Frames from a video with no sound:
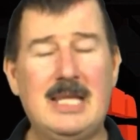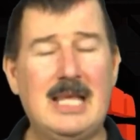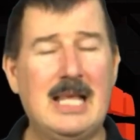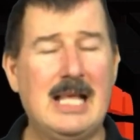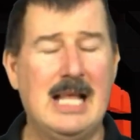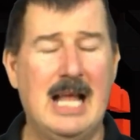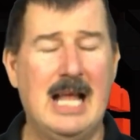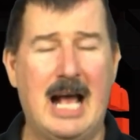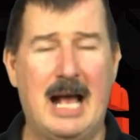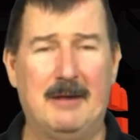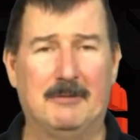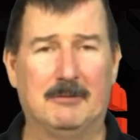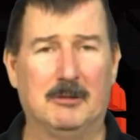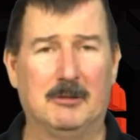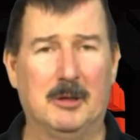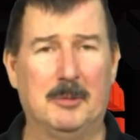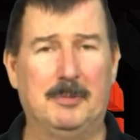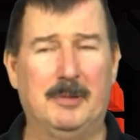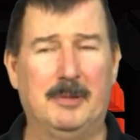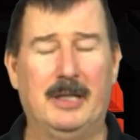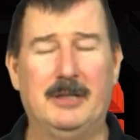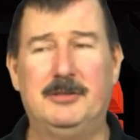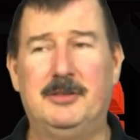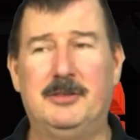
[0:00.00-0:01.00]
How do we
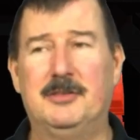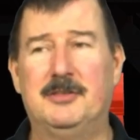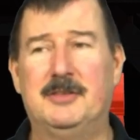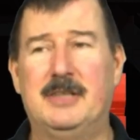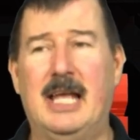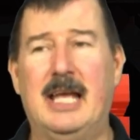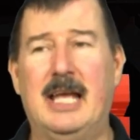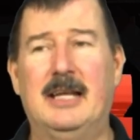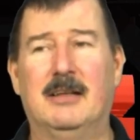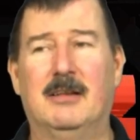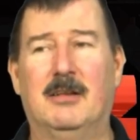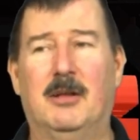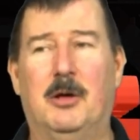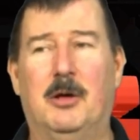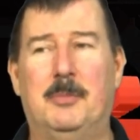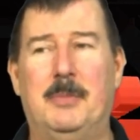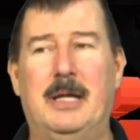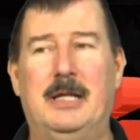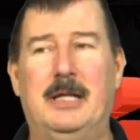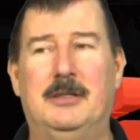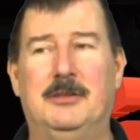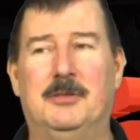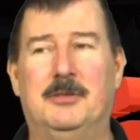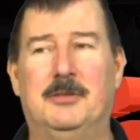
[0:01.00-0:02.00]
replace the standalone
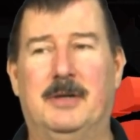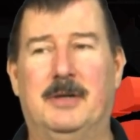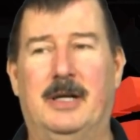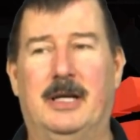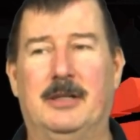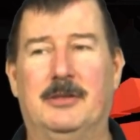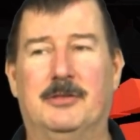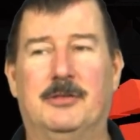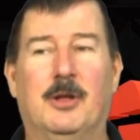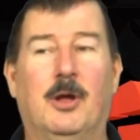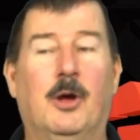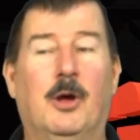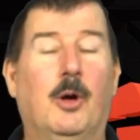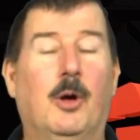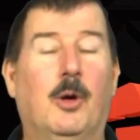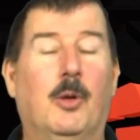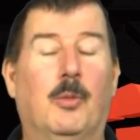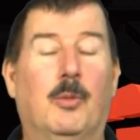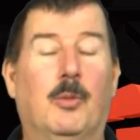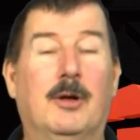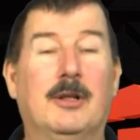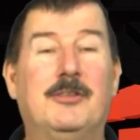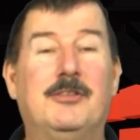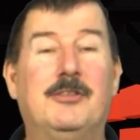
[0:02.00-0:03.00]
managed device?
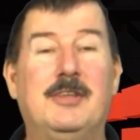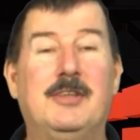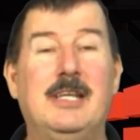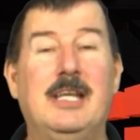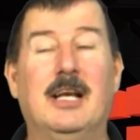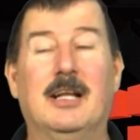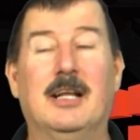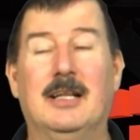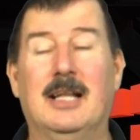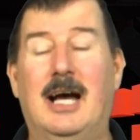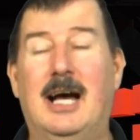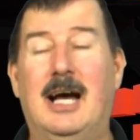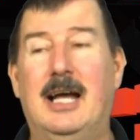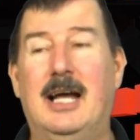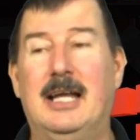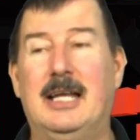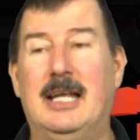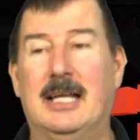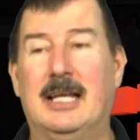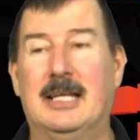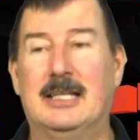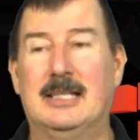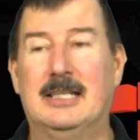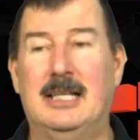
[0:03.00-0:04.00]
What CLI
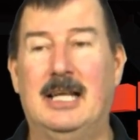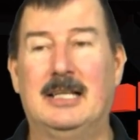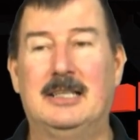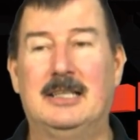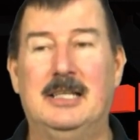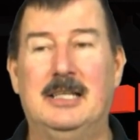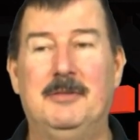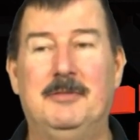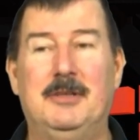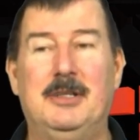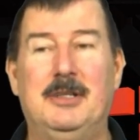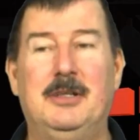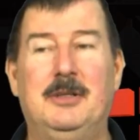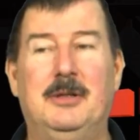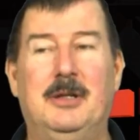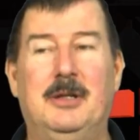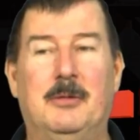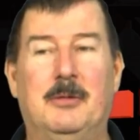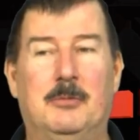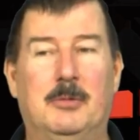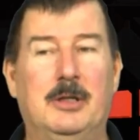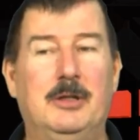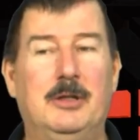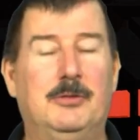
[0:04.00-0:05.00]
and connectivity
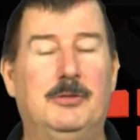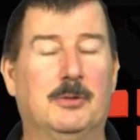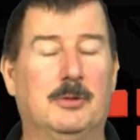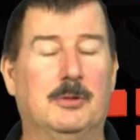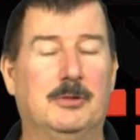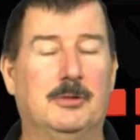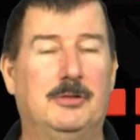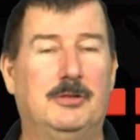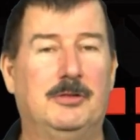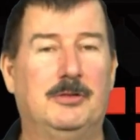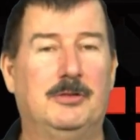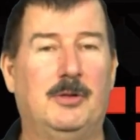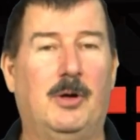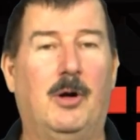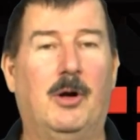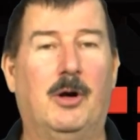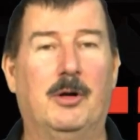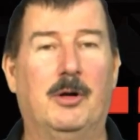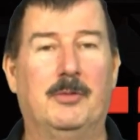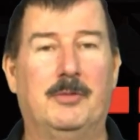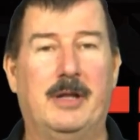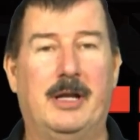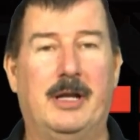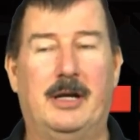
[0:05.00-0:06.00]
and resources
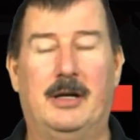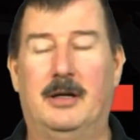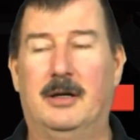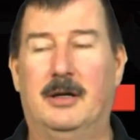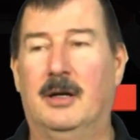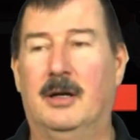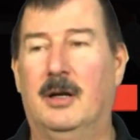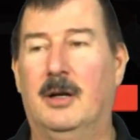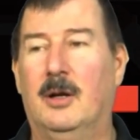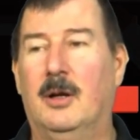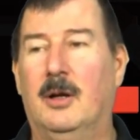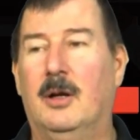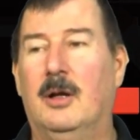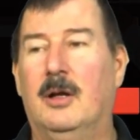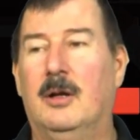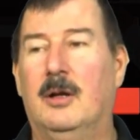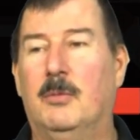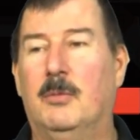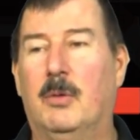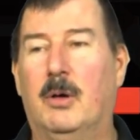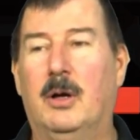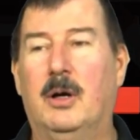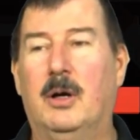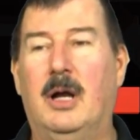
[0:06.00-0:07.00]
are there?
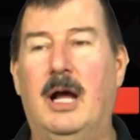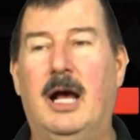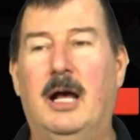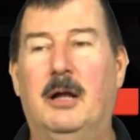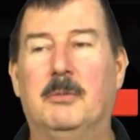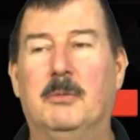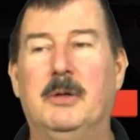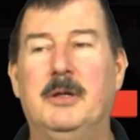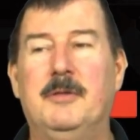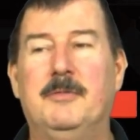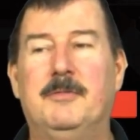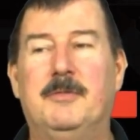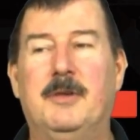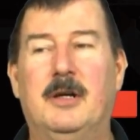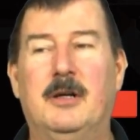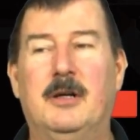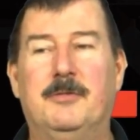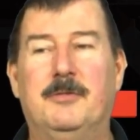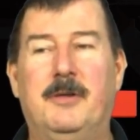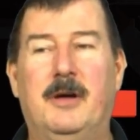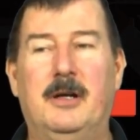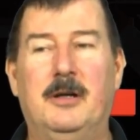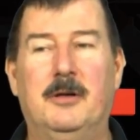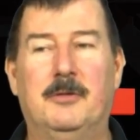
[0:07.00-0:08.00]
How do we
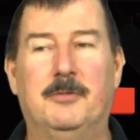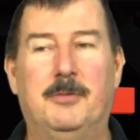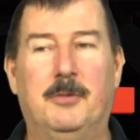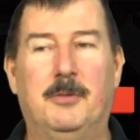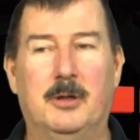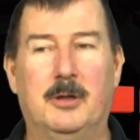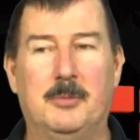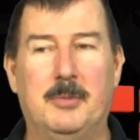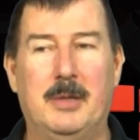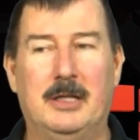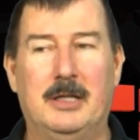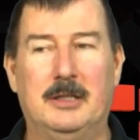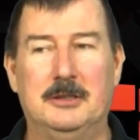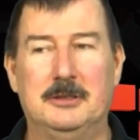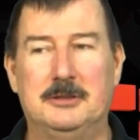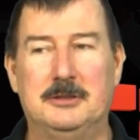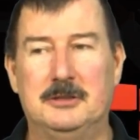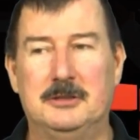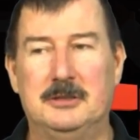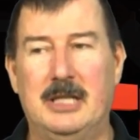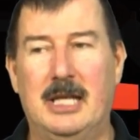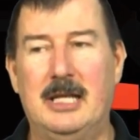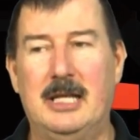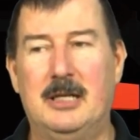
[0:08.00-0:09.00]
verify our 40
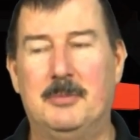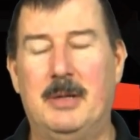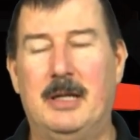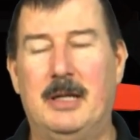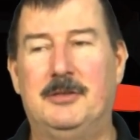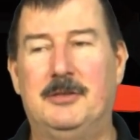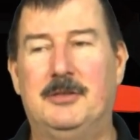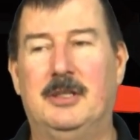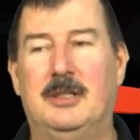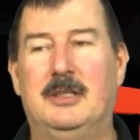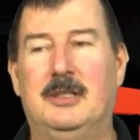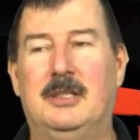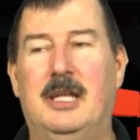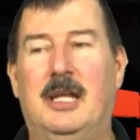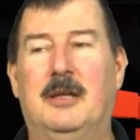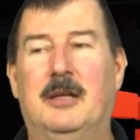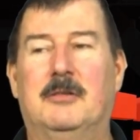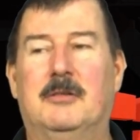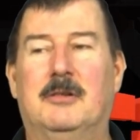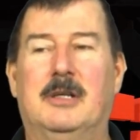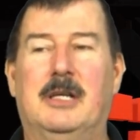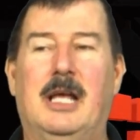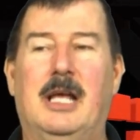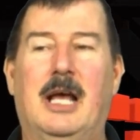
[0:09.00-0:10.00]
manager database
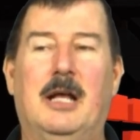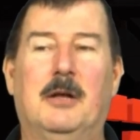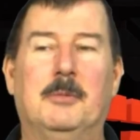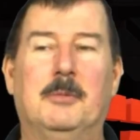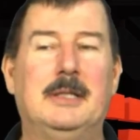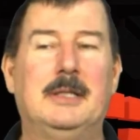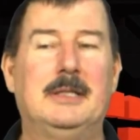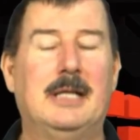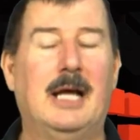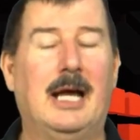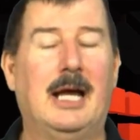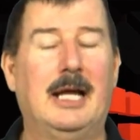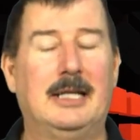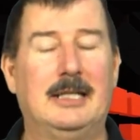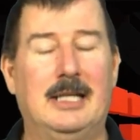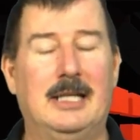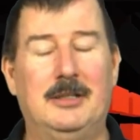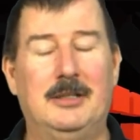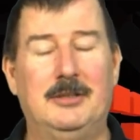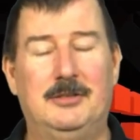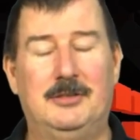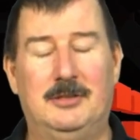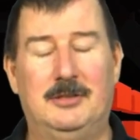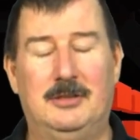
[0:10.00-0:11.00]
integrity? How do we
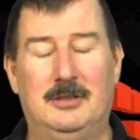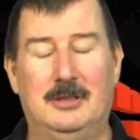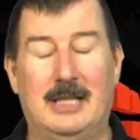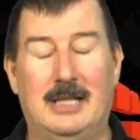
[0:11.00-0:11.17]
diagnose